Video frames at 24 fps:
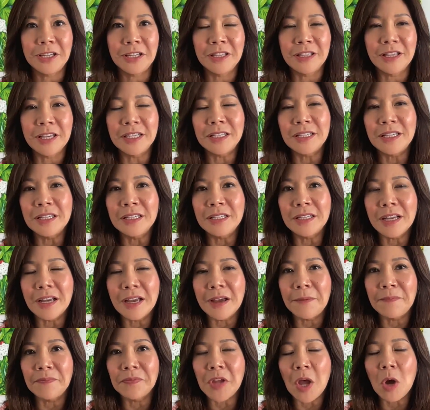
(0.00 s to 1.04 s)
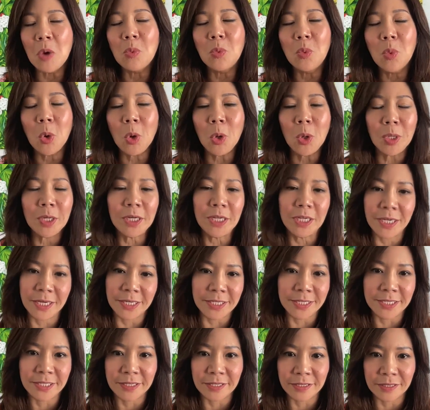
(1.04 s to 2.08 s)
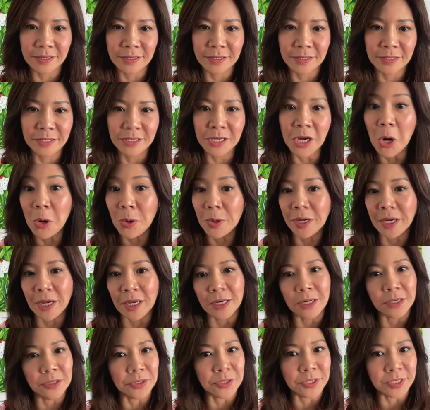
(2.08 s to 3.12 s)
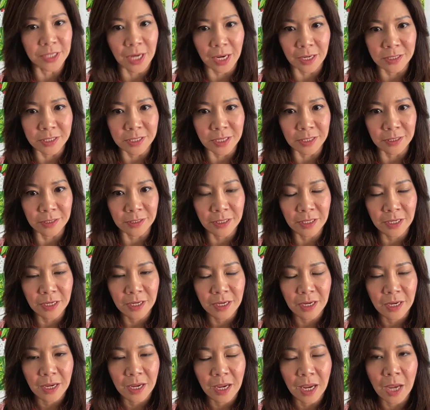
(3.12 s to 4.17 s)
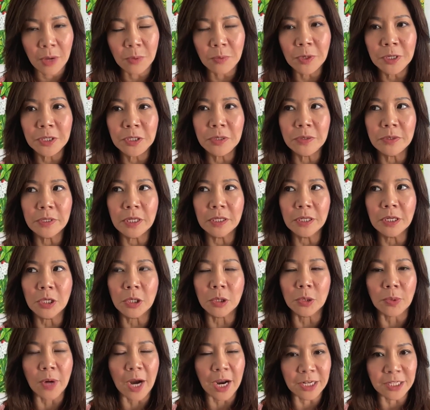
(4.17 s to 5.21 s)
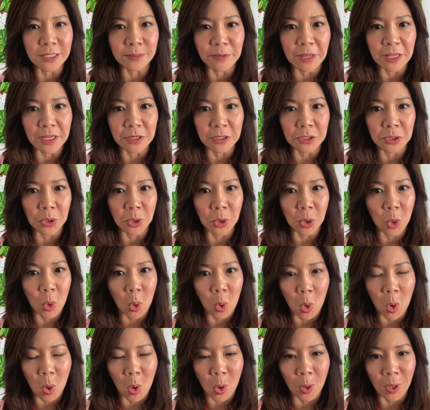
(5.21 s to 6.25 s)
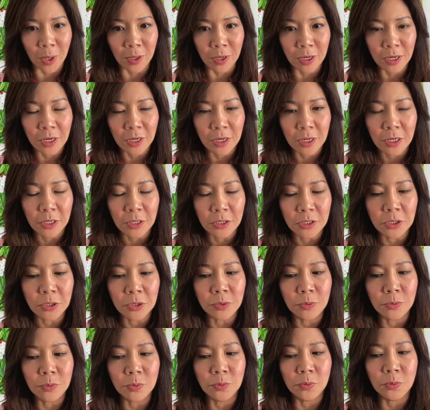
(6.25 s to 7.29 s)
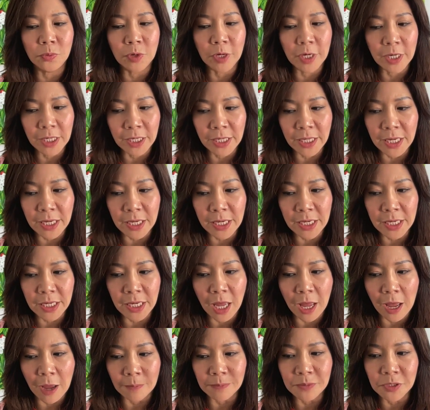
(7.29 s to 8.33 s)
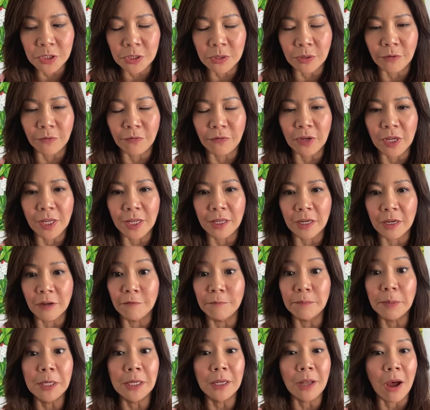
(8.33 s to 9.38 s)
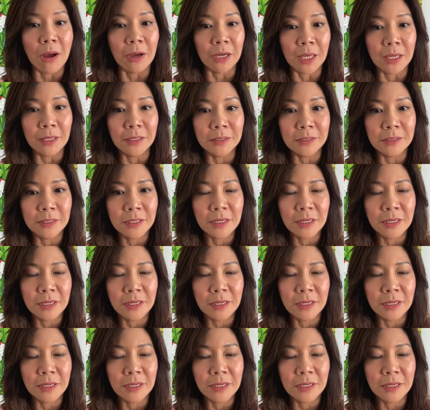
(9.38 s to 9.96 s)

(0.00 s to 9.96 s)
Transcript: this is um, a wordless knowing and understanding and when you can grasp that in your core you really come to a feeling of belonging